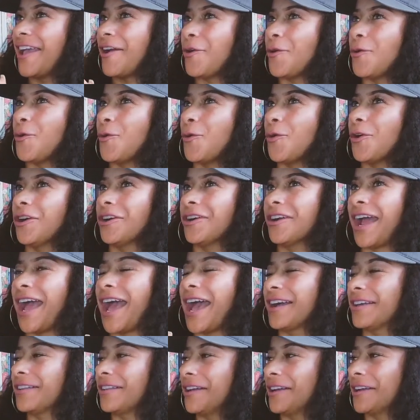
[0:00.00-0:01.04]
Or
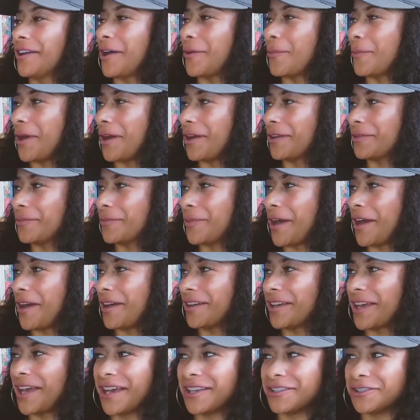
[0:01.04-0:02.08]
act like I'm on a
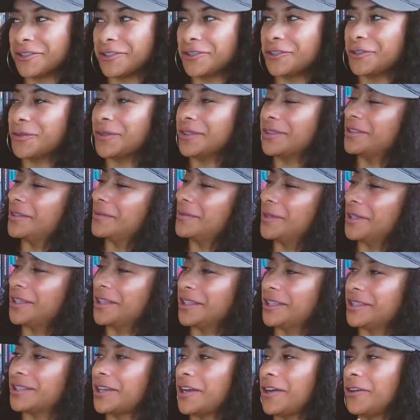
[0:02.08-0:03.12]
podcast or doing something
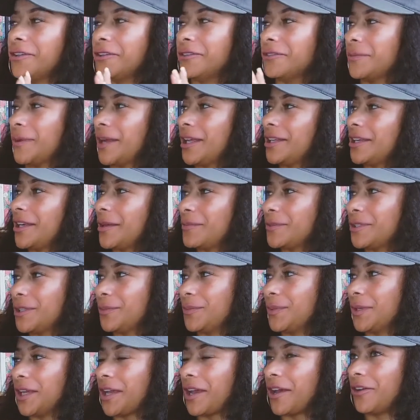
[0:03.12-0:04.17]
and tell everybody I'm
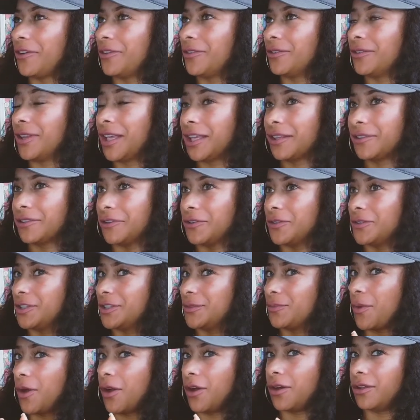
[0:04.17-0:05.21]
dipping out. Like those
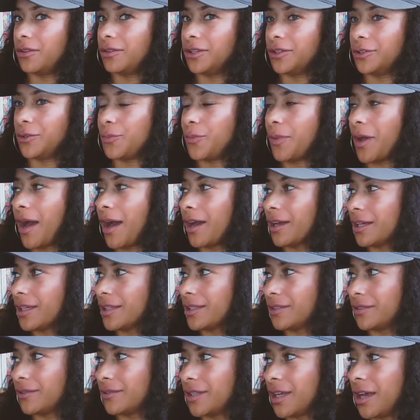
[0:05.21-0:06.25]
small little
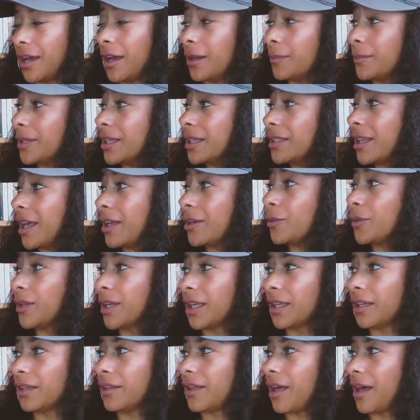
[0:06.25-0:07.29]
pockets of time, because I don't
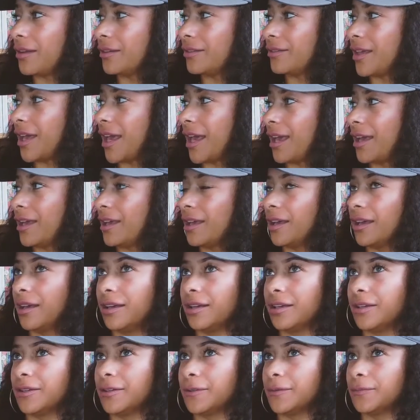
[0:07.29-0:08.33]
get a lot of that.
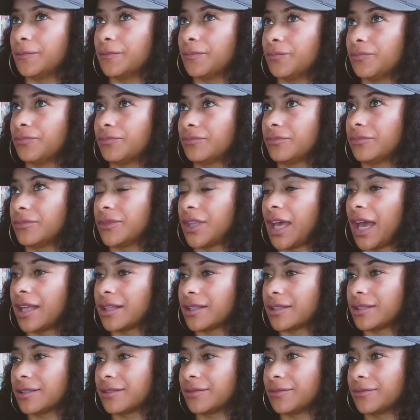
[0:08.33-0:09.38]

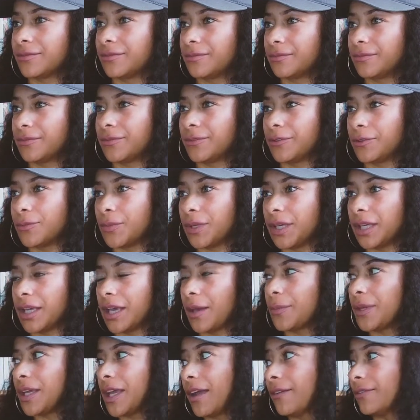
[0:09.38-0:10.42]
That's for me.
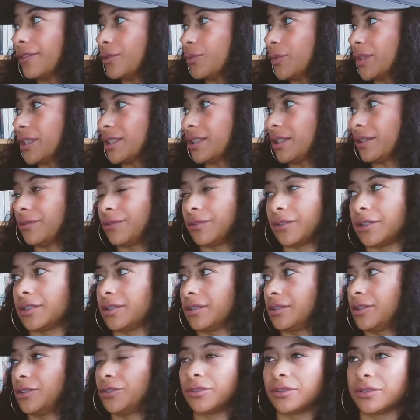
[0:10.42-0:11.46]
I mean, everyone's
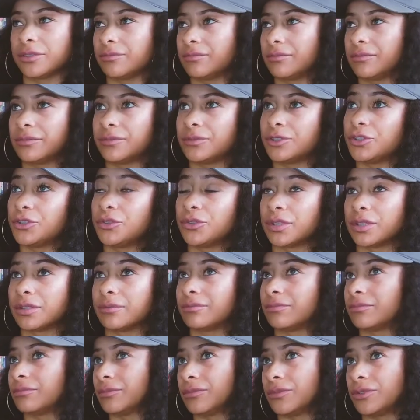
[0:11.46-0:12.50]
different. You
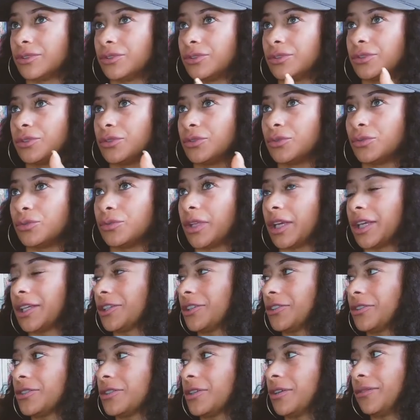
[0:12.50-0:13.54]
could do like
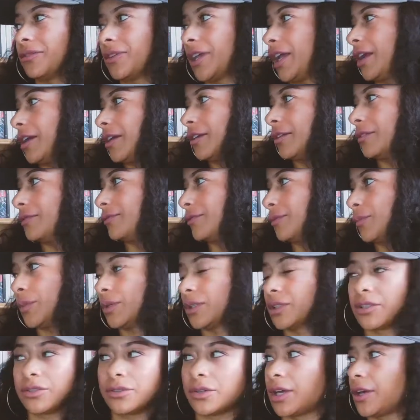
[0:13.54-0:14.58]
your self-care for
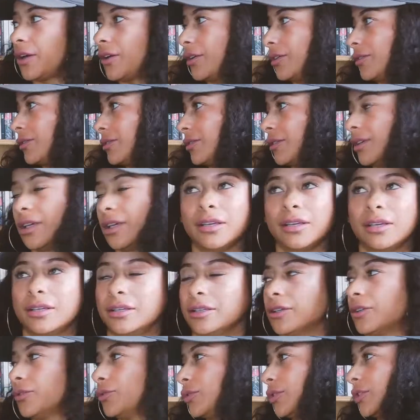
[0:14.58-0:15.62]
mental health,
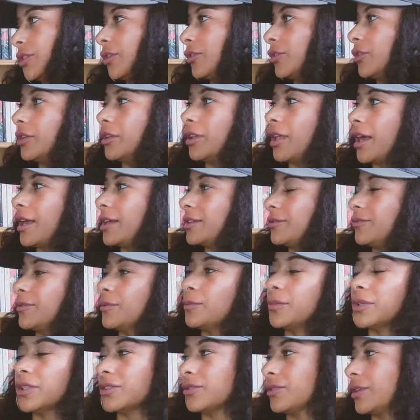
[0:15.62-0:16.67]
go to yoga class for
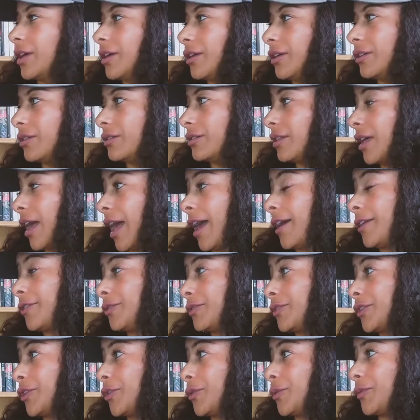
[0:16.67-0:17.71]
mental health. I
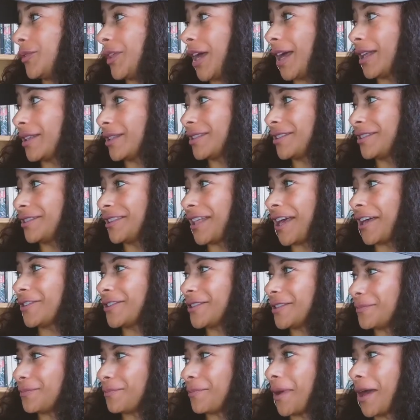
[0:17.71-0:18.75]
don't know. That's
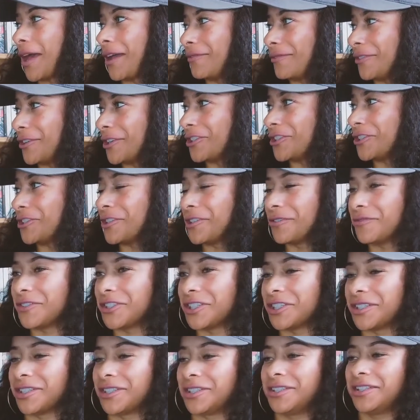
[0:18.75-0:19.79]
my version of
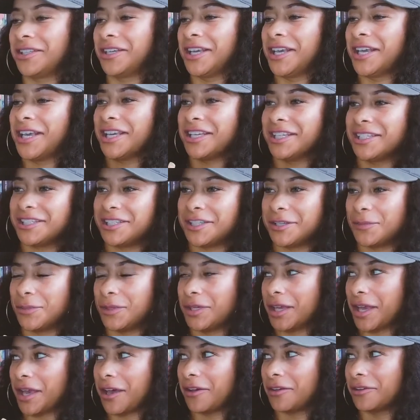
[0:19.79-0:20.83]
just
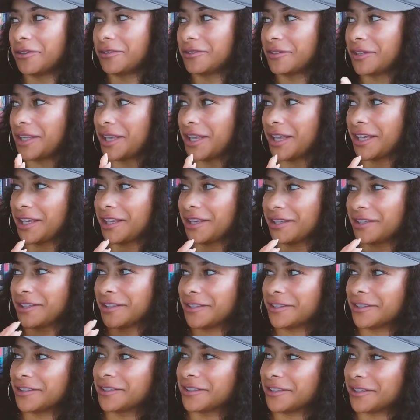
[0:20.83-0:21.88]
dipping out
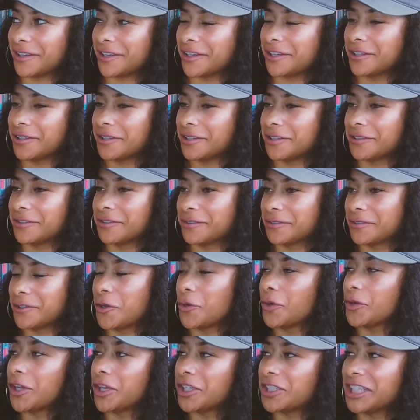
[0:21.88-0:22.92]
and
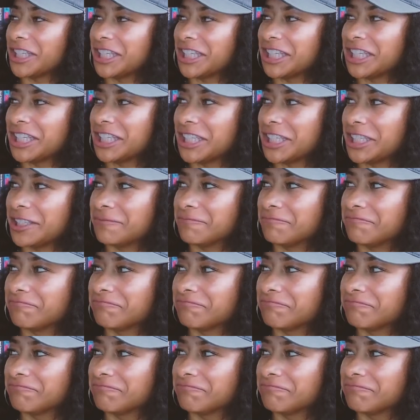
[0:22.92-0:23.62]
going on D&D.